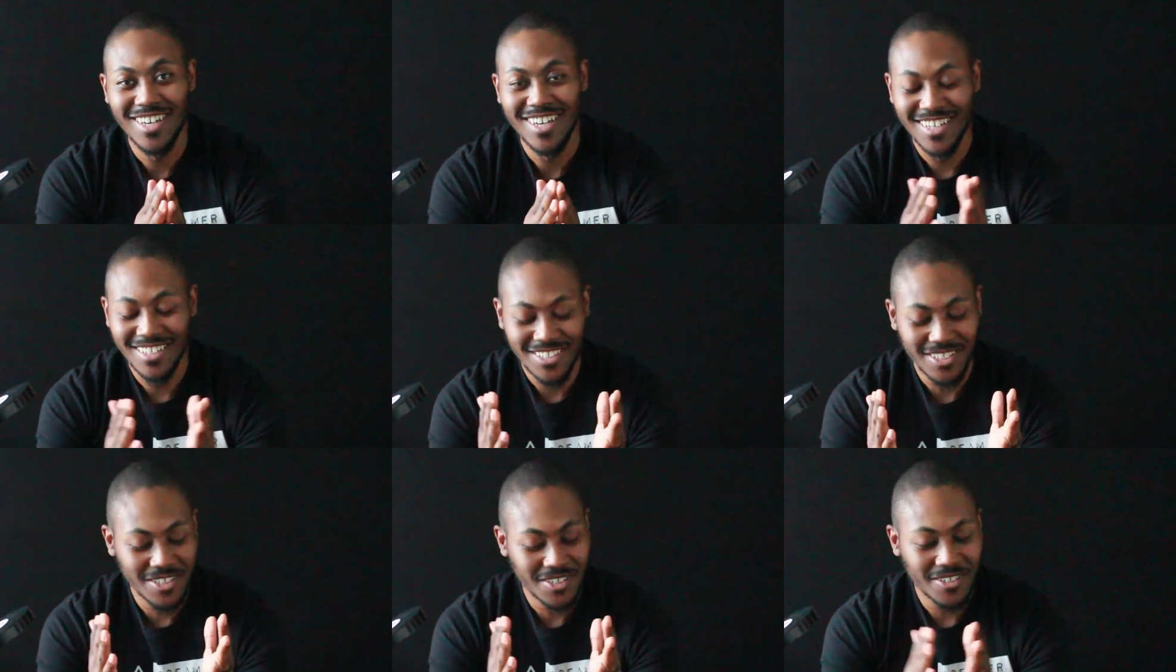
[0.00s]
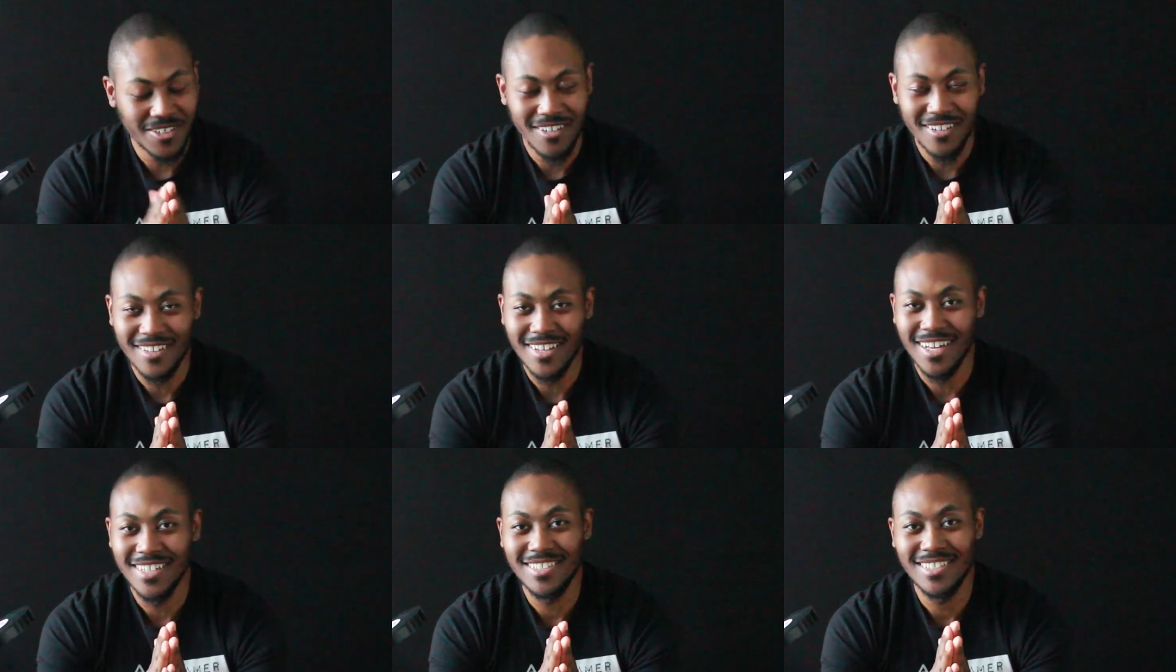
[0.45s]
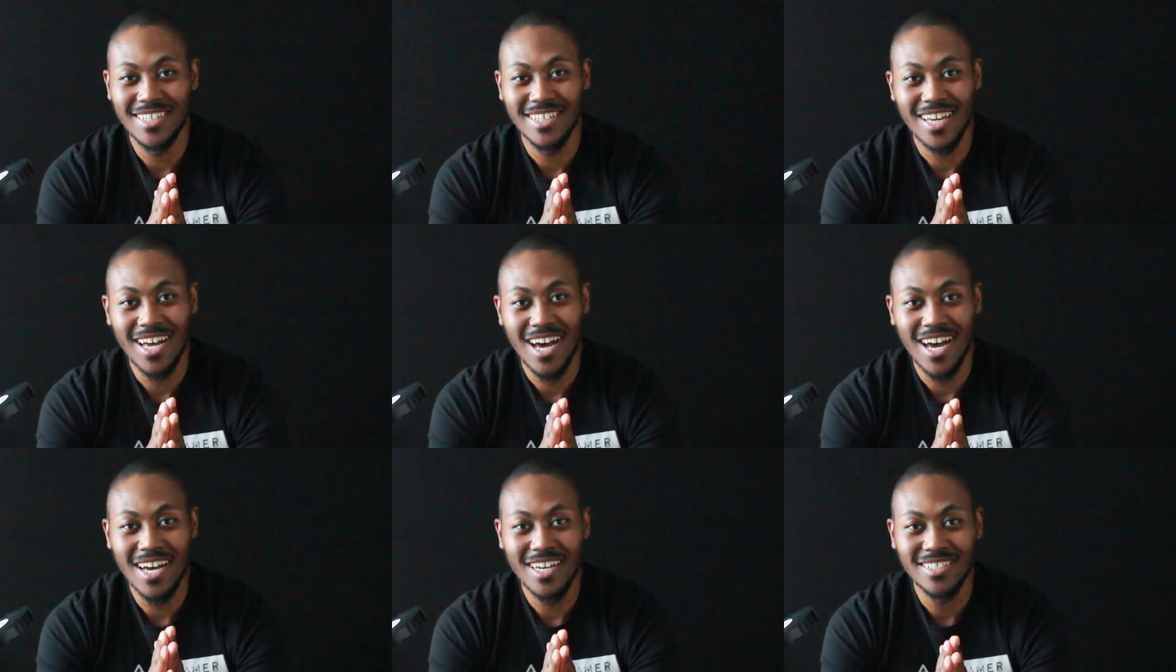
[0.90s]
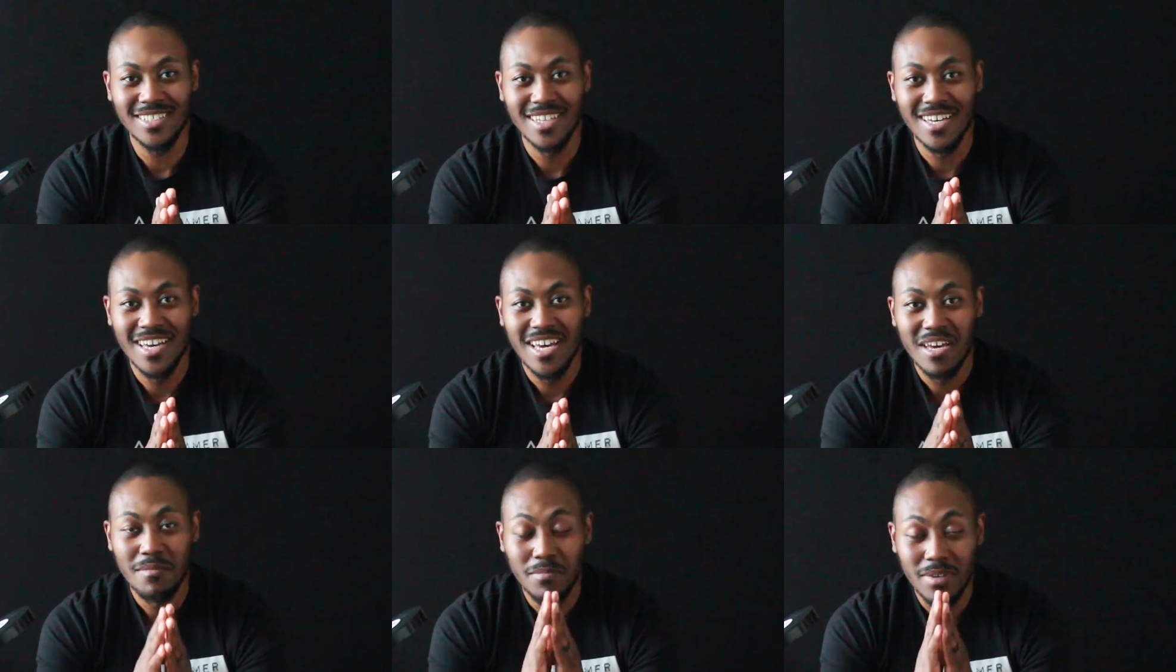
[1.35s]
So that's it, guys.
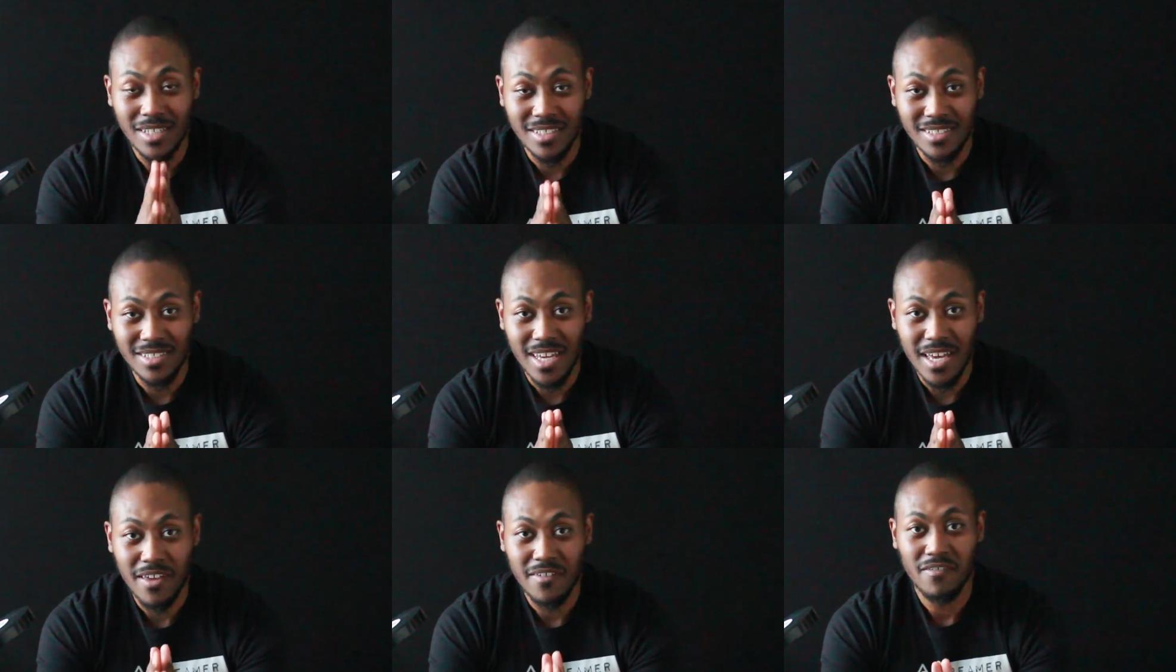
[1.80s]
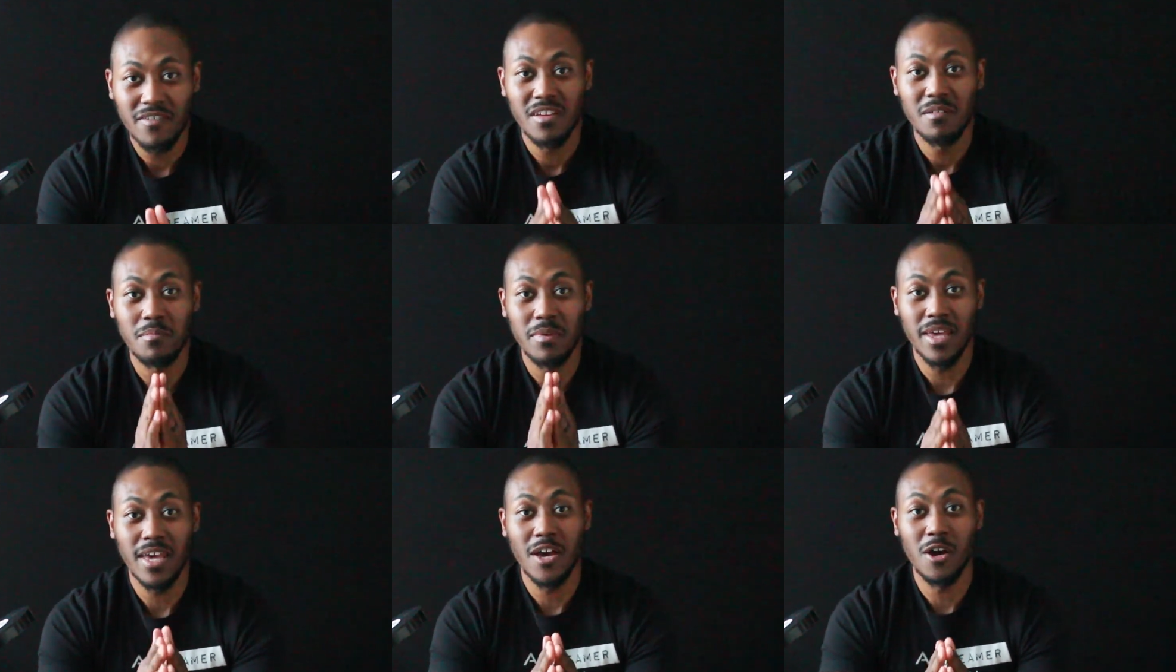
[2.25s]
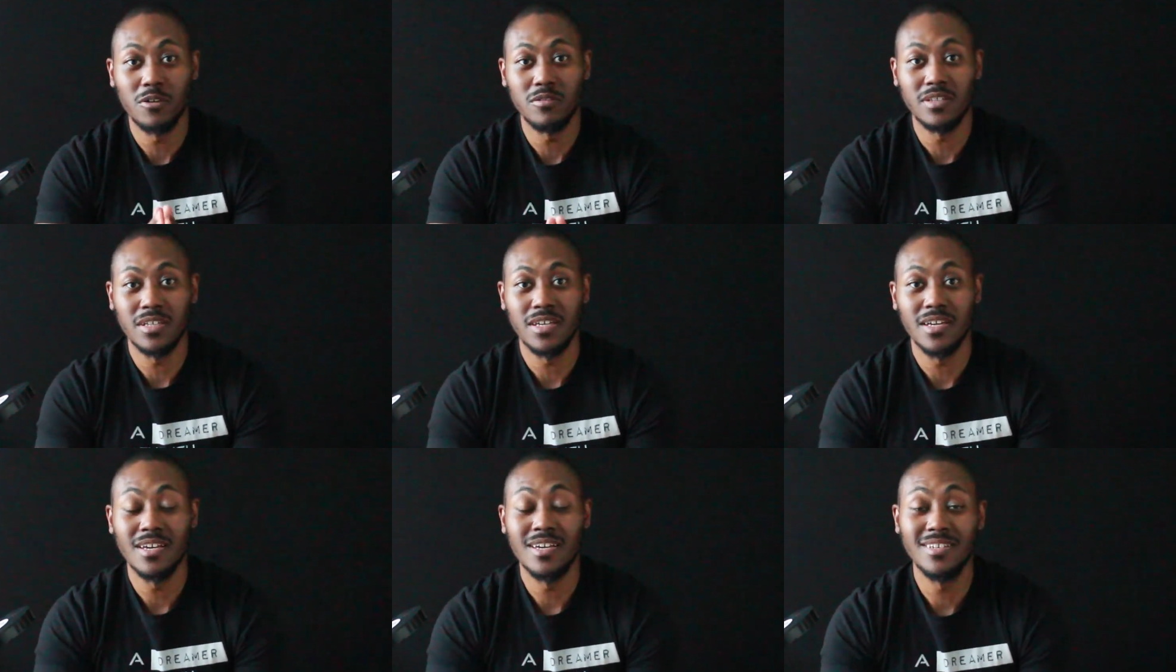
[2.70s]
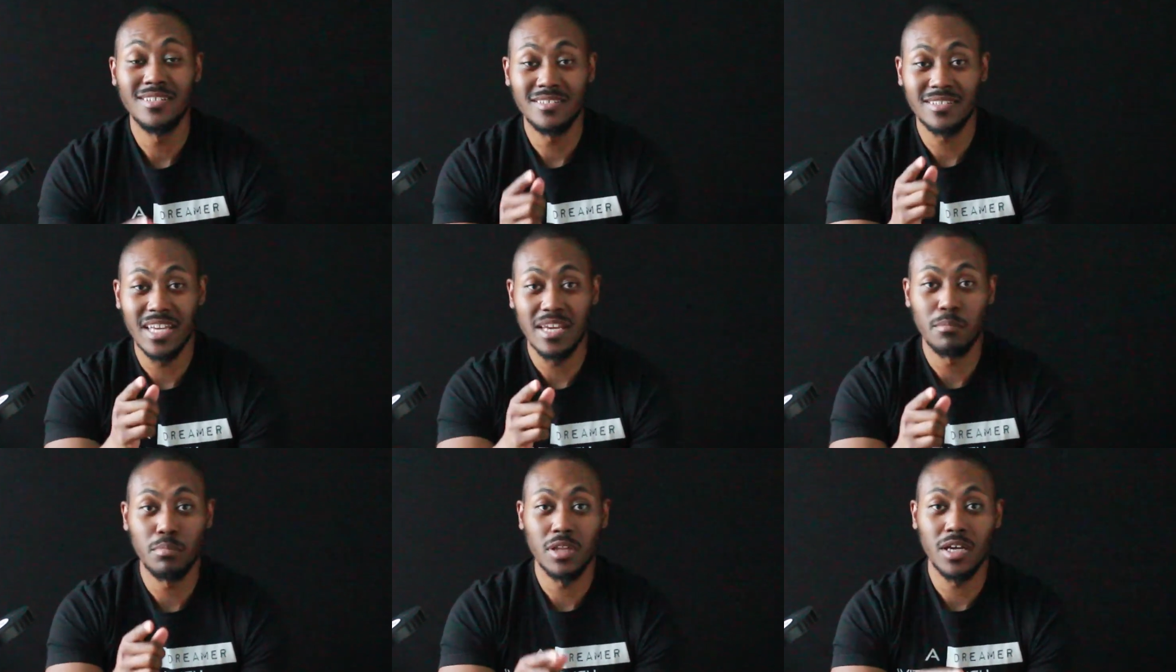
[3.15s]
Be safe, be healthy,
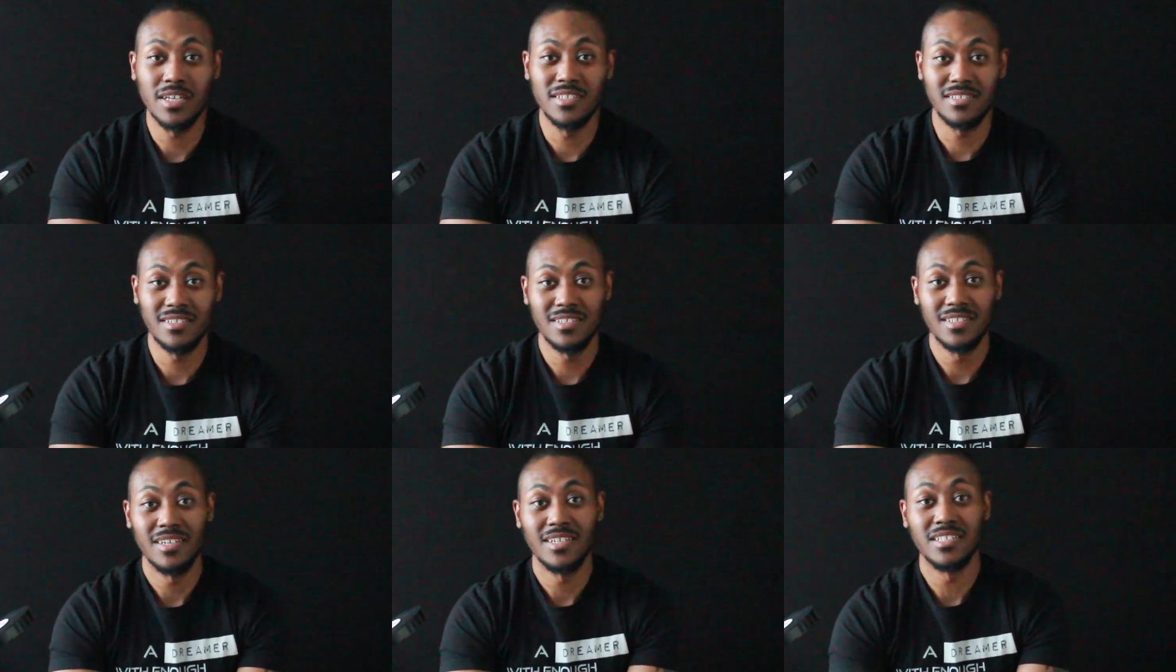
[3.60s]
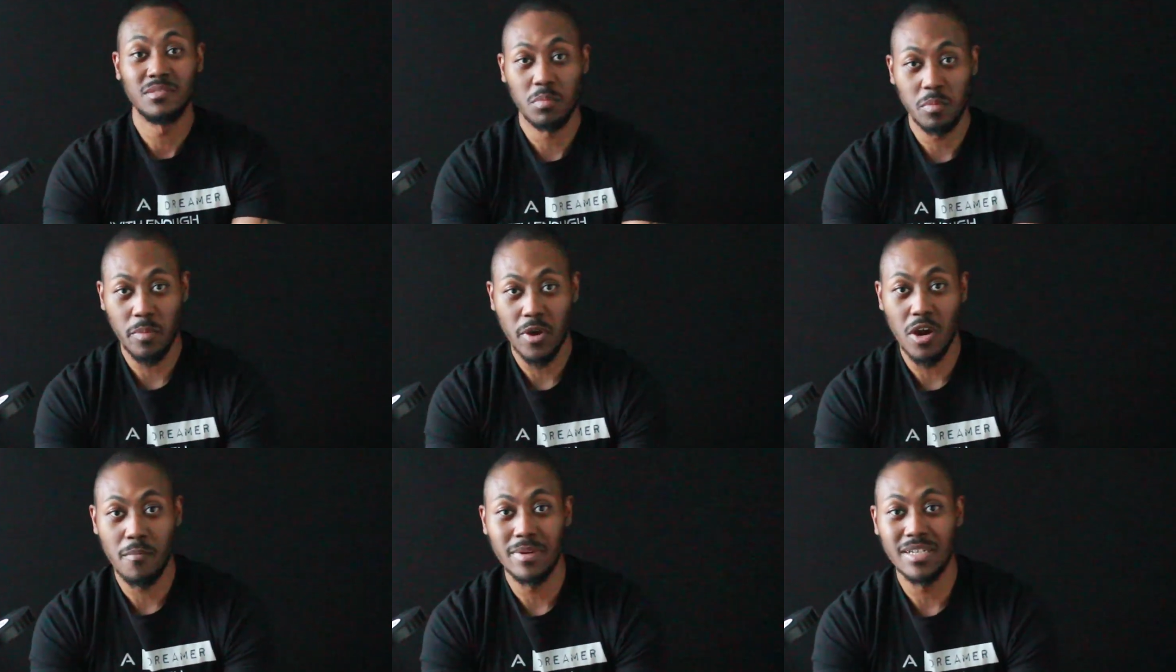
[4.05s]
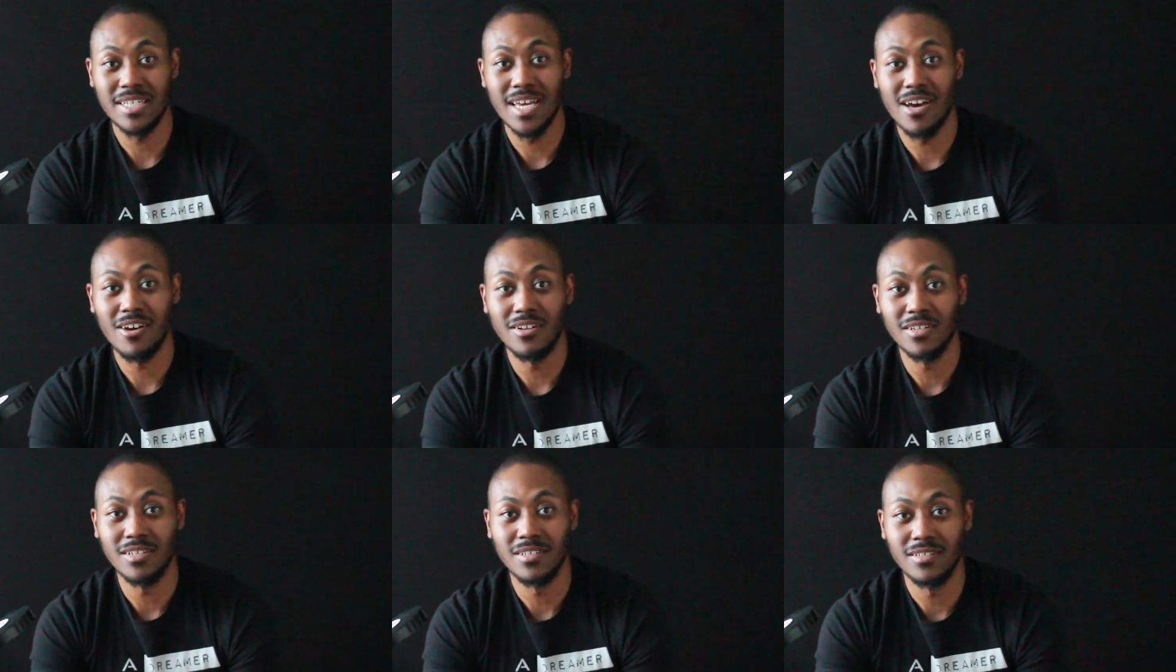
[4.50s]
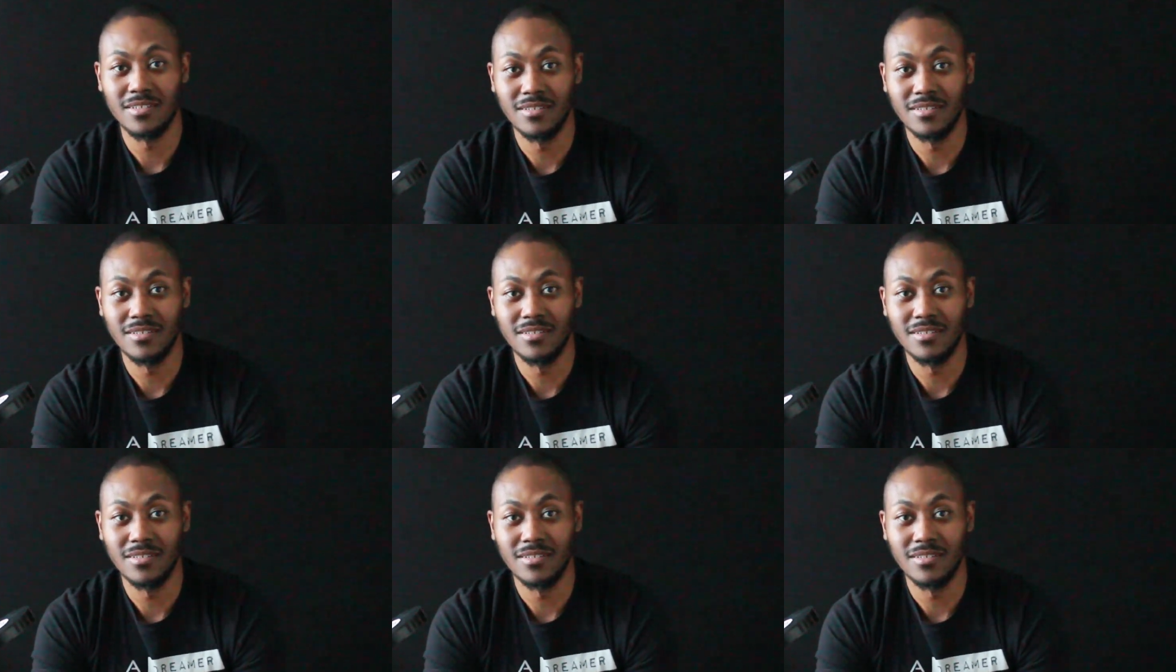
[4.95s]
stay blessed. It's Prepare Mentality.